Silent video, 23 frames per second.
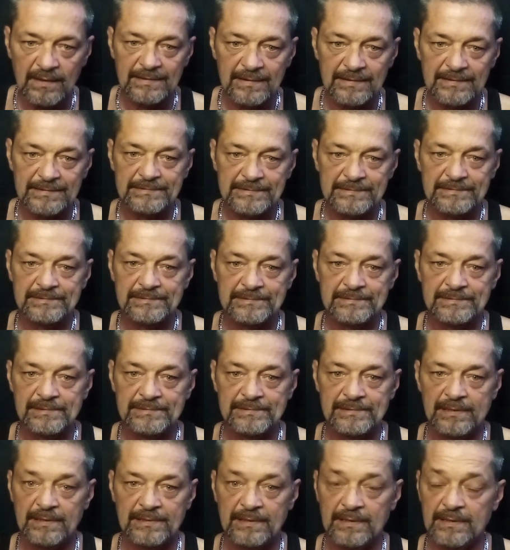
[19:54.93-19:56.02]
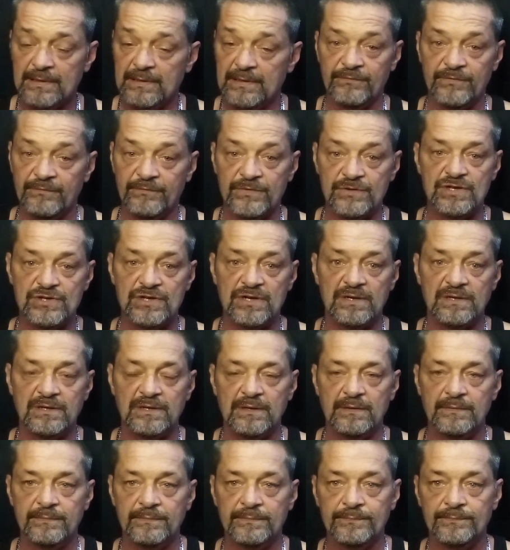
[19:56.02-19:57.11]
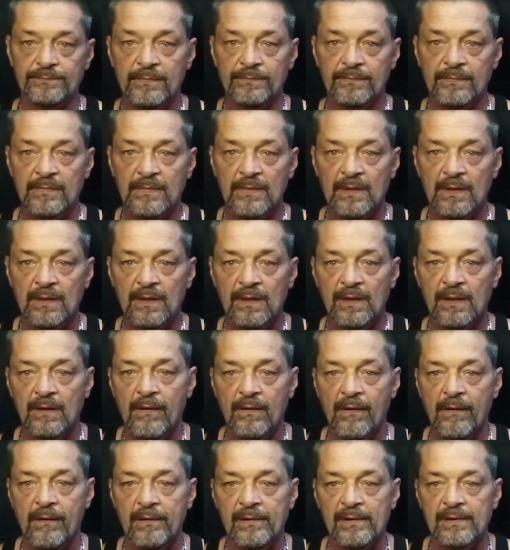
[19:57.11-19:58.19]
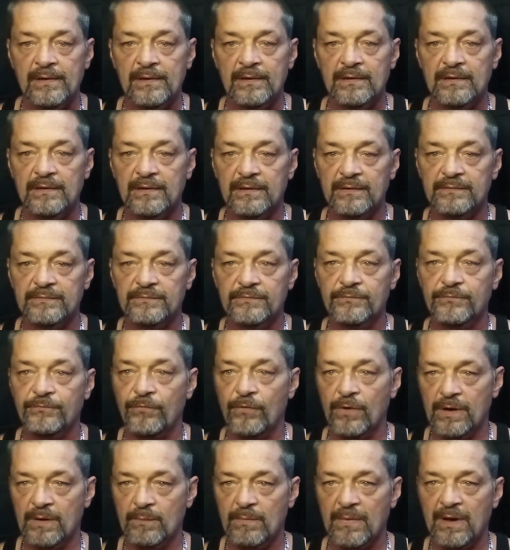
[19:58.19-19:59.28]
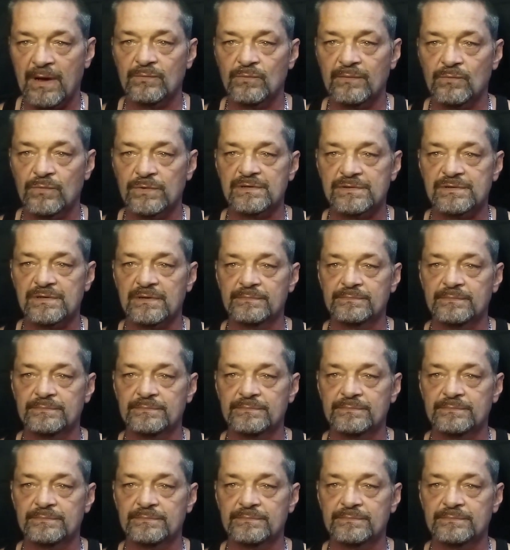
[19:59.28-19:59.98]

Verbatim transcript: uh, in Virginia. A friend of mine wants